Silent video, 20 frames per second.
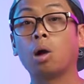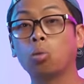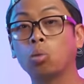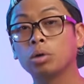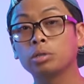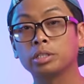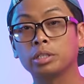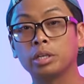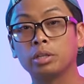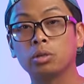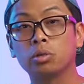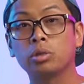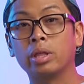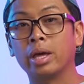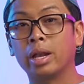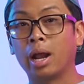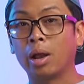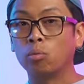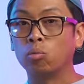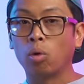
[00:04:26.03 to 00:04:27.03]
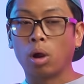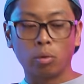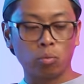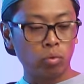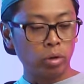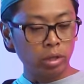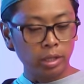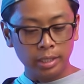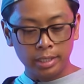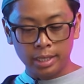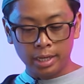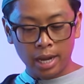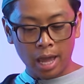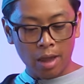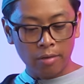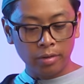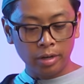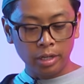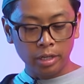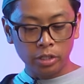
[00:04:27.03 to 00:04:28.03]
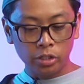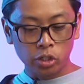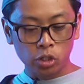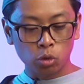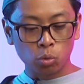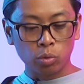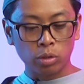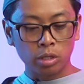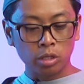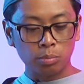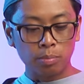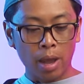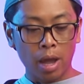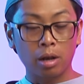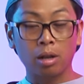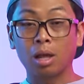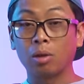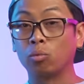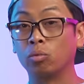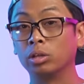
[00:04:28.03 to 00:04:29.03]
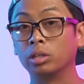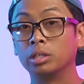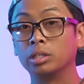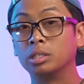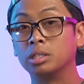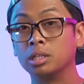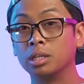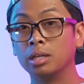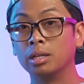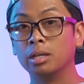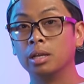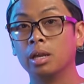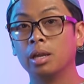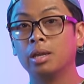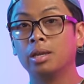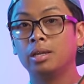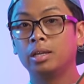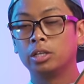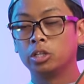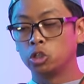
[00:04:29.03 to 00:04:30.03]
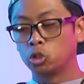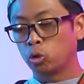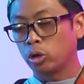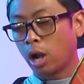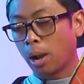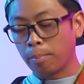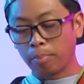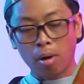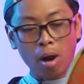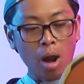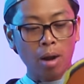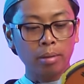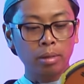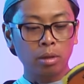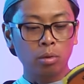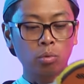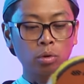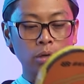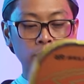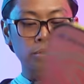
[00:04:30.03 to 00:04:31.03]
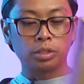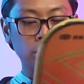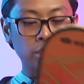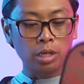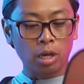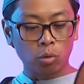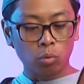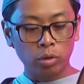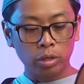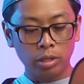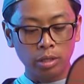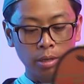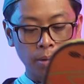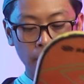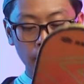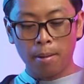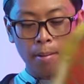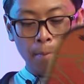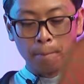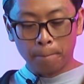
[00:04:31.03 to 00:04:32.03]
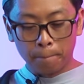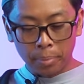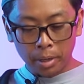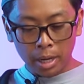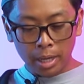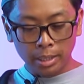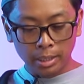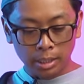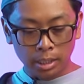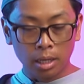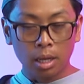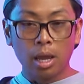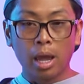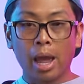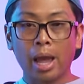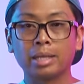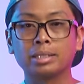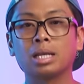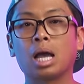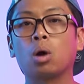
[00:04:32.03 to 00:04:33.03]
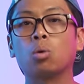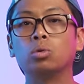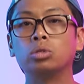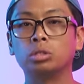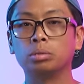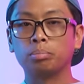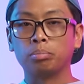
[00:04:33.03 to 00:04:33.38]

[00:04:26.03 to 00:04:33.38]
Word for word: I will say though that I, I really didn't have any issues with this paddle. I really did enjoy it. I probably would have stuck with it, but as I was